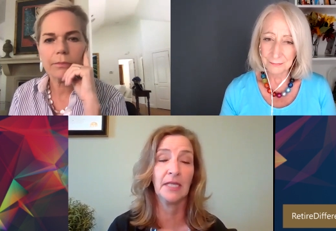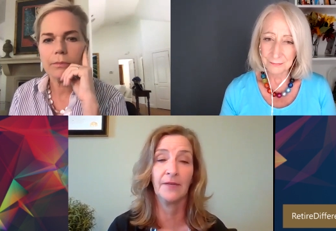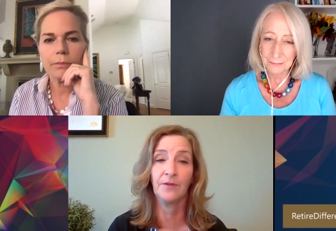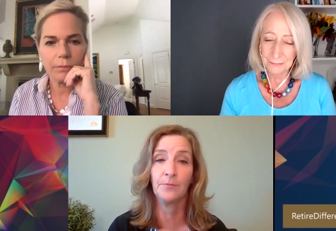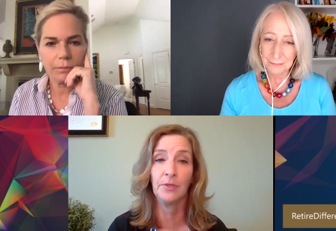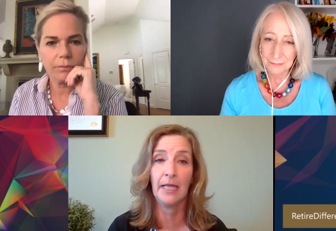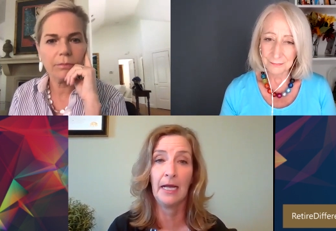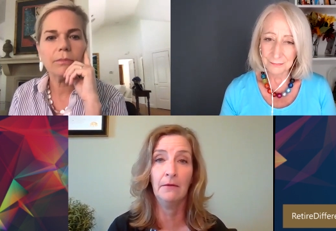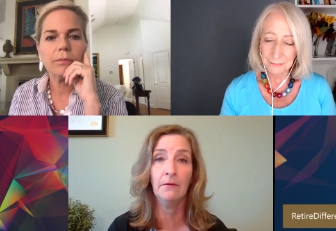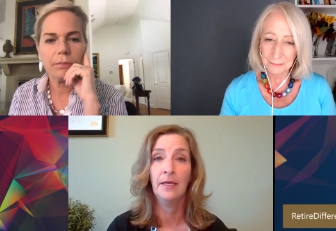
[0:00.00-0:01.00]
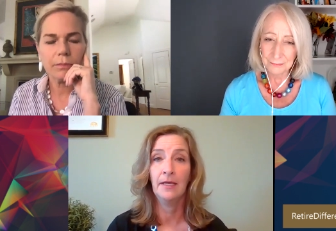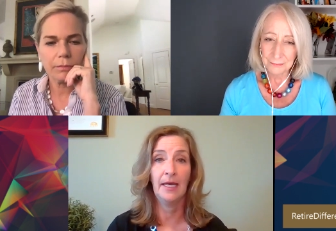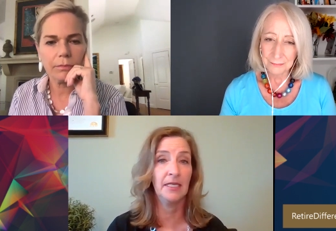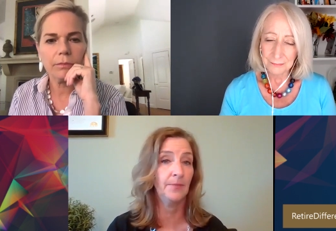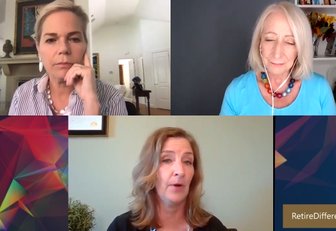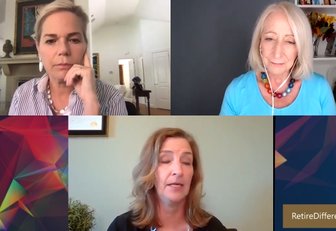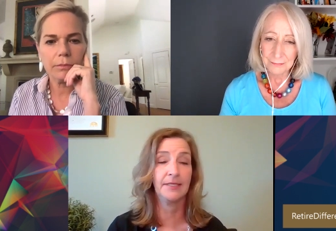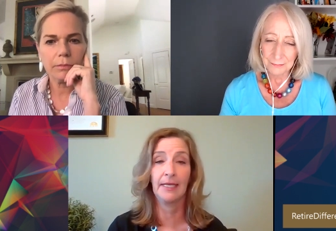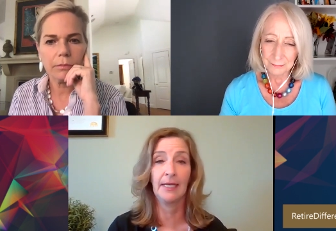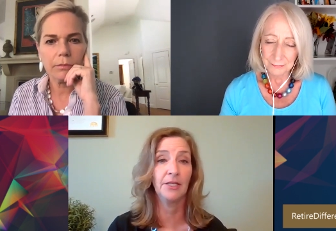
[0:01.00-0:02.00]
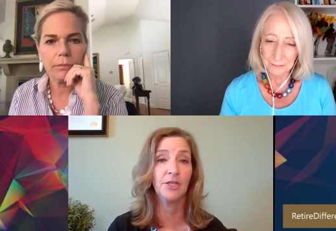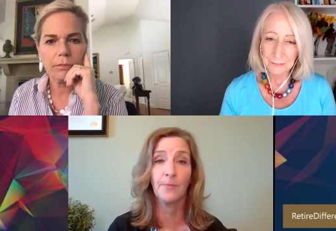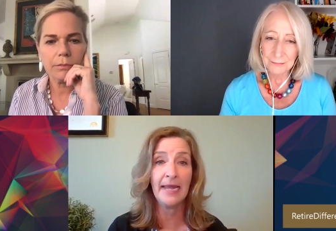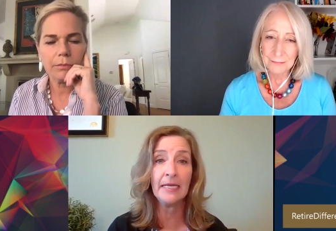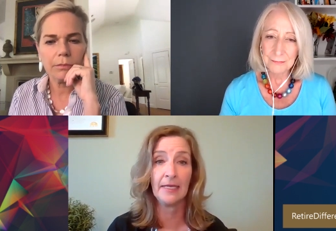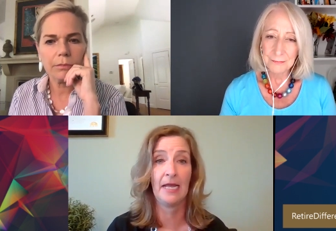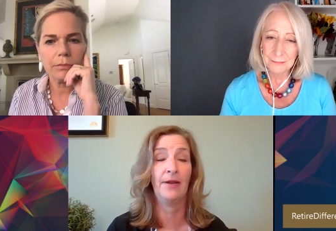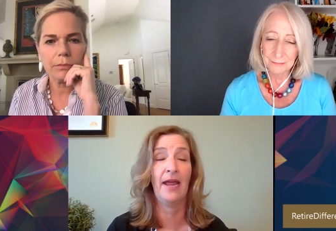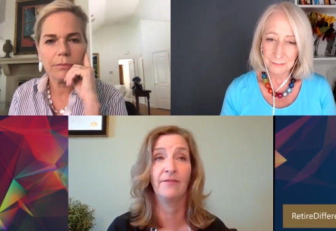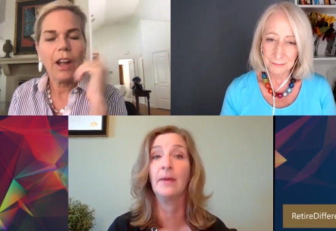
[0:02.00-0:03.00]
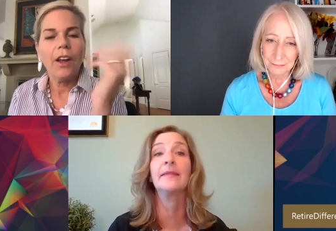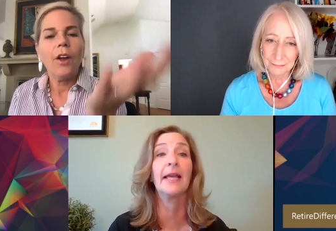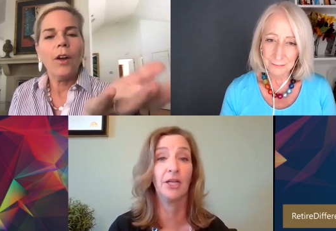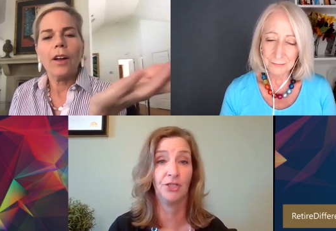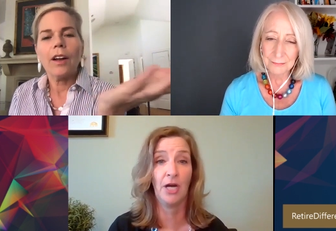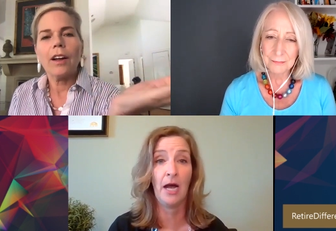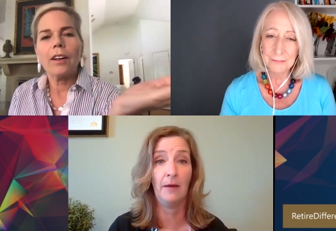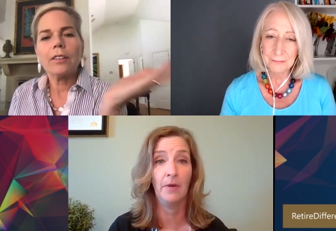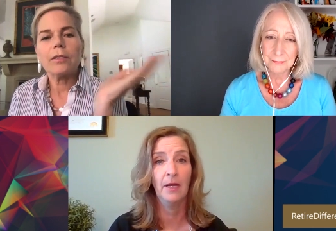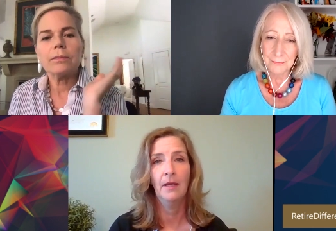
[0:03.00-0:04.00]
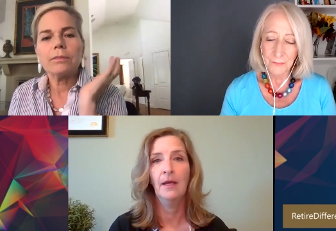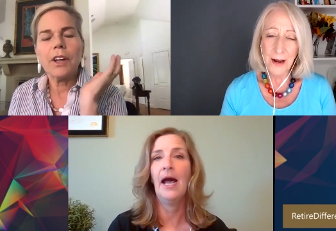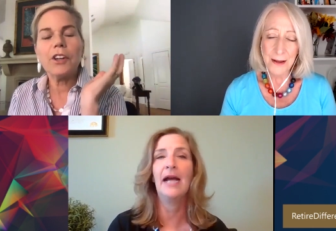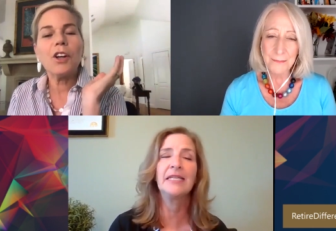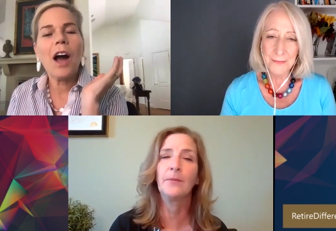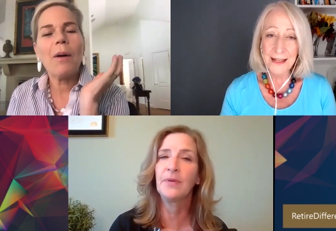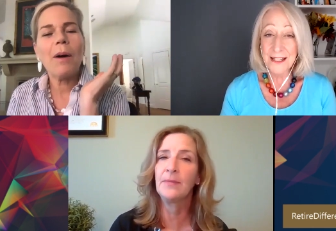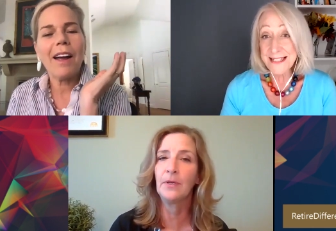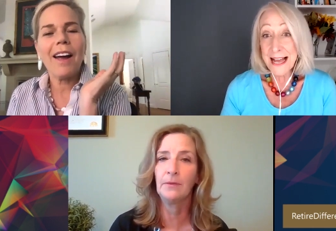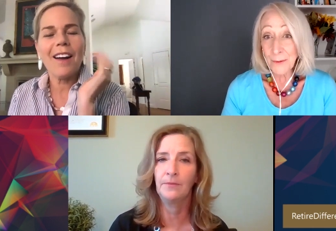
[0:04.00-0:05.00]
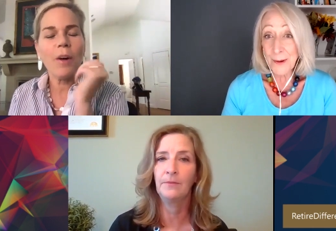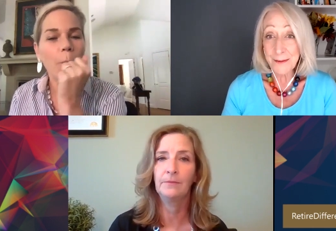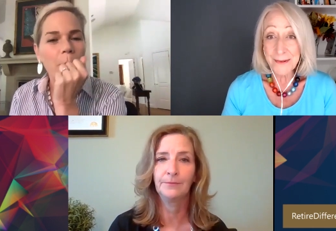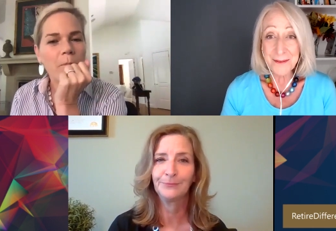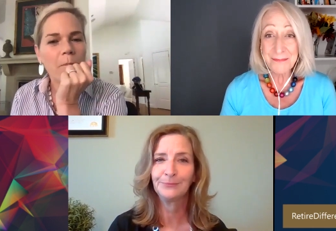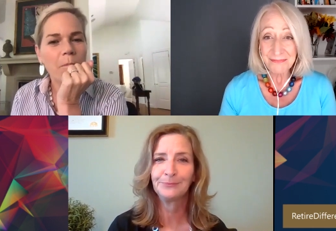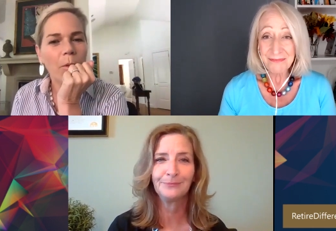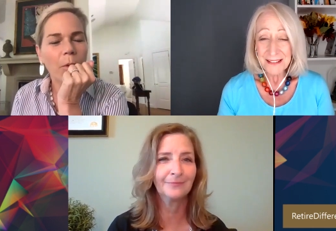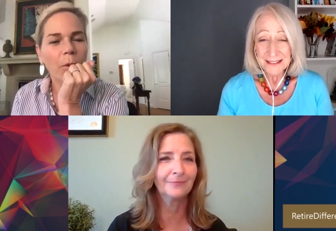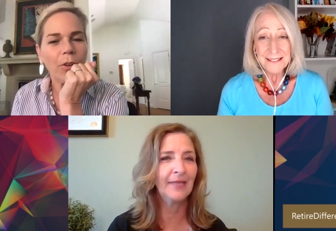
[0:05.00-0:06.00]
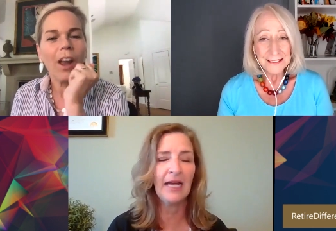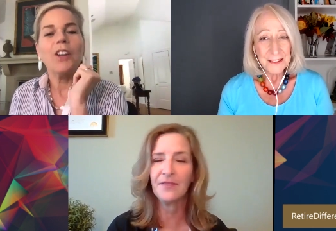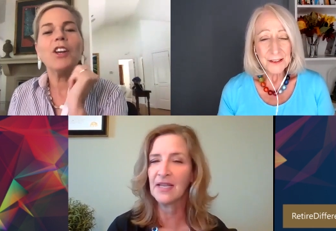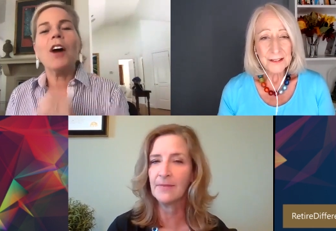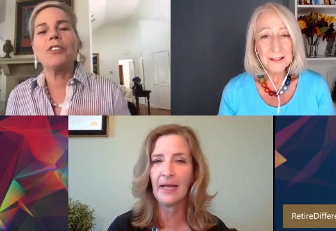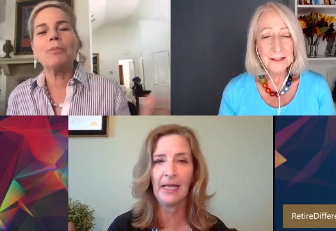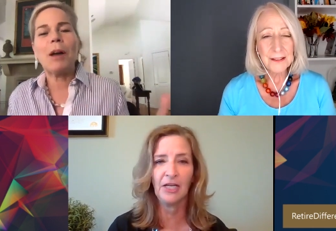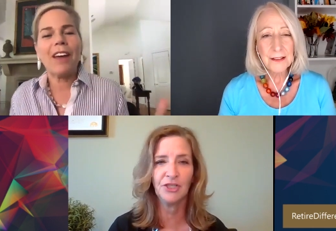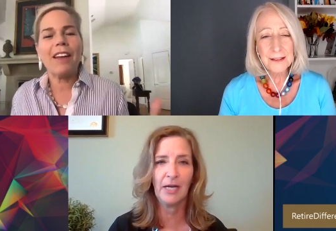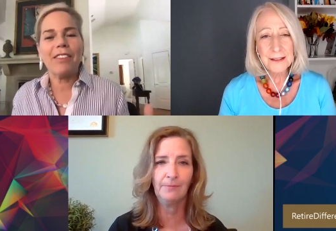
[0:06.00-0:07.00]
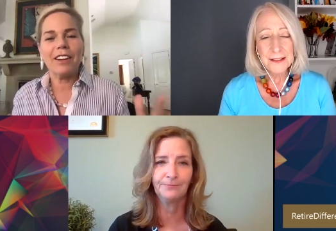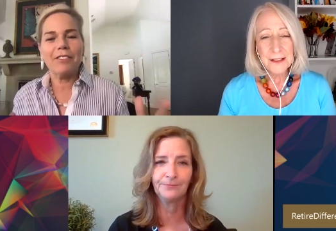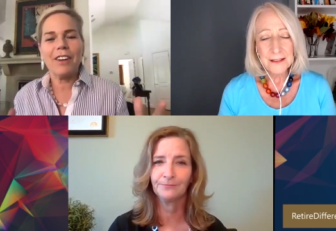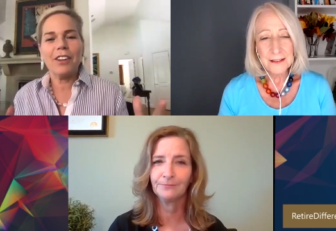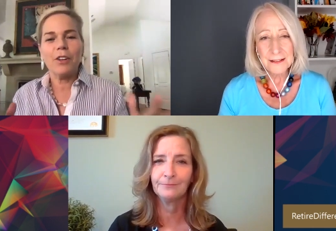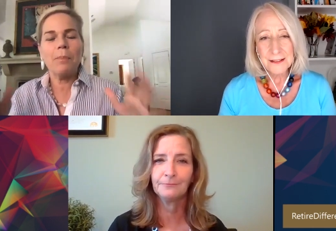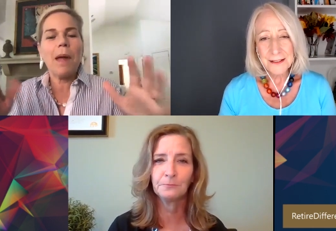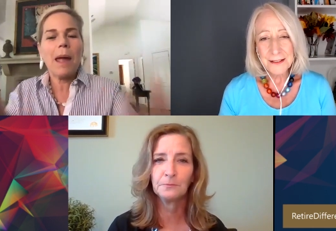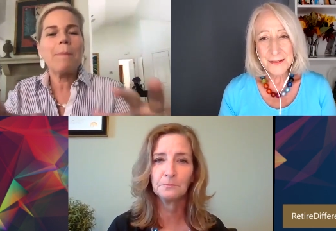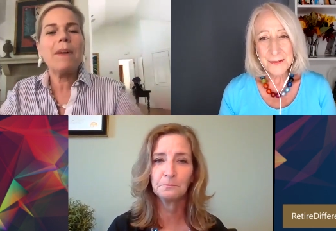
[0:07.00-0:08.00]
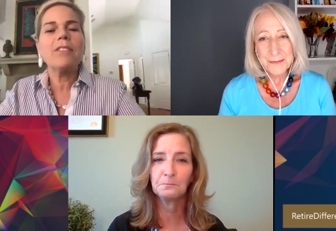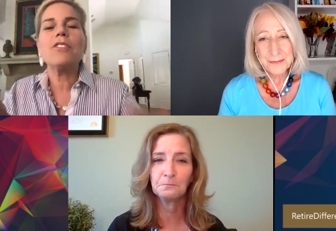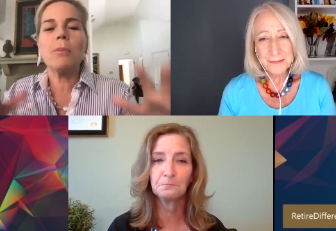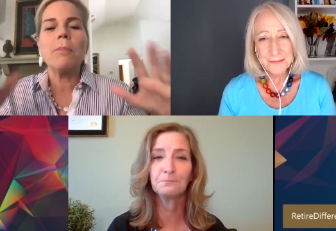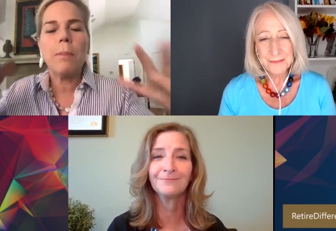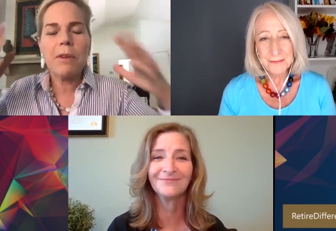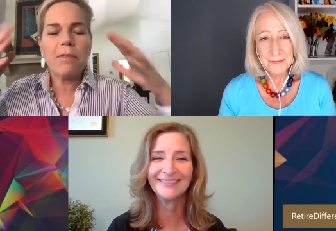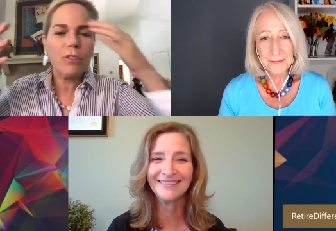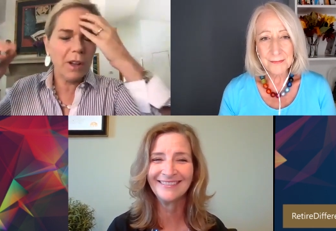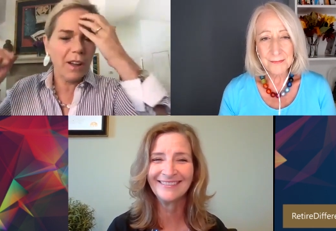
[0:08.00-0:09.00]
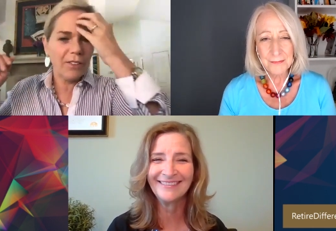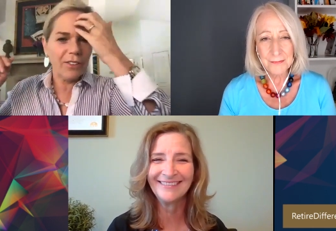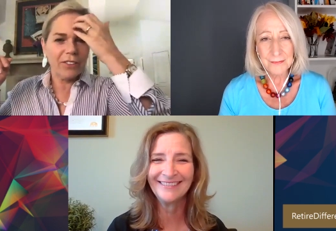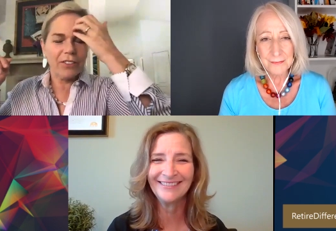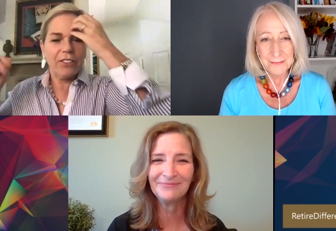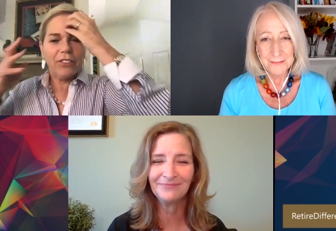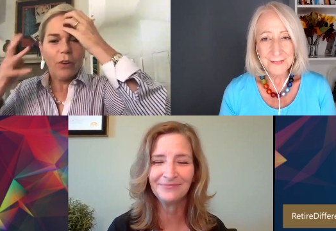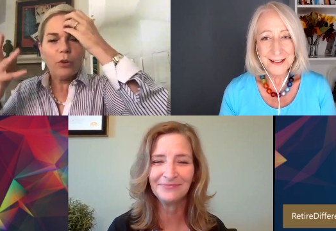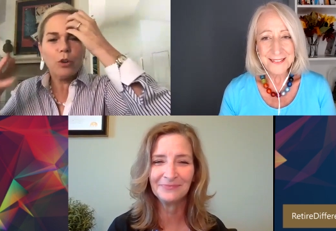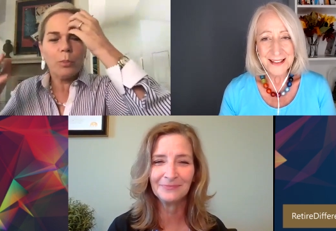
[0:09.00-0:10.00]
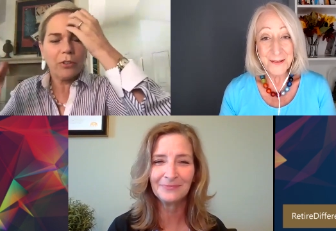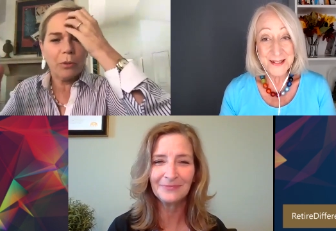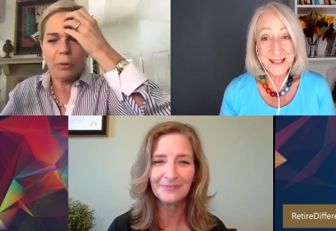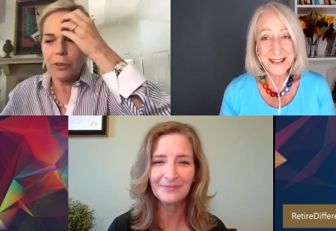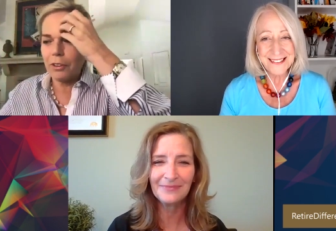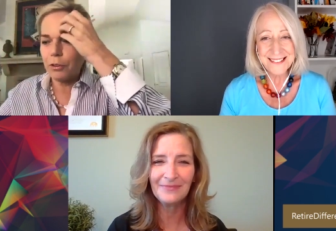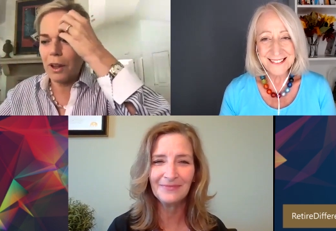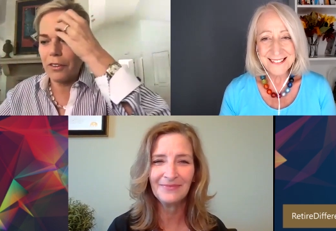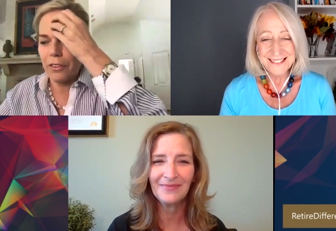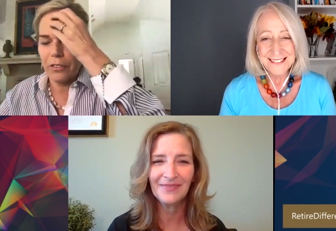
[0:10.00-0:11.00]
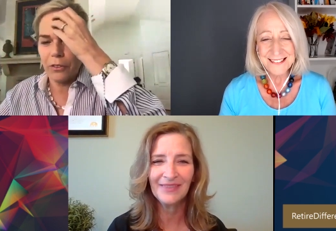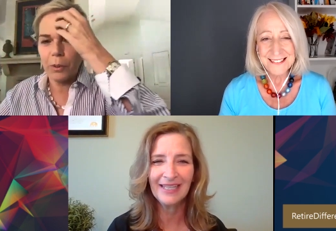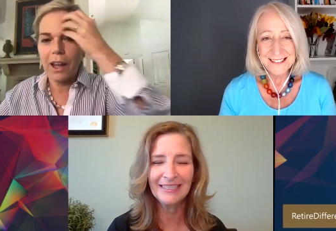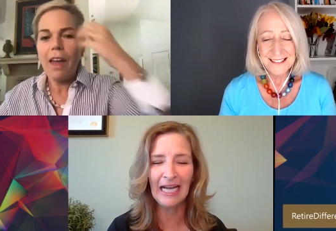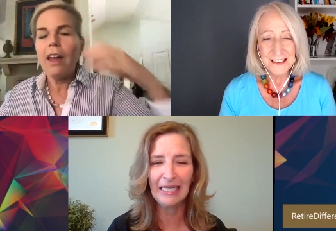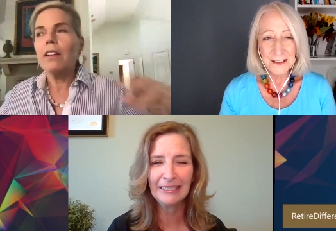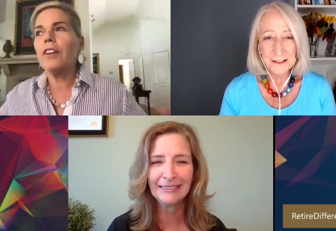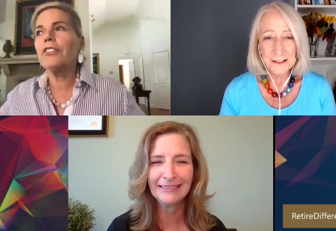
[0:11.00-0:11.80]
Speaker 1: save if you pull out and depositing into your bank account every month like a job. Right. You know, like a salary. Yeah.
Speaker 2: yeah. You know how sometimes I think of it. You made me. You made me visualize this because it's so super simple to visualize it this way. Yeah. Let's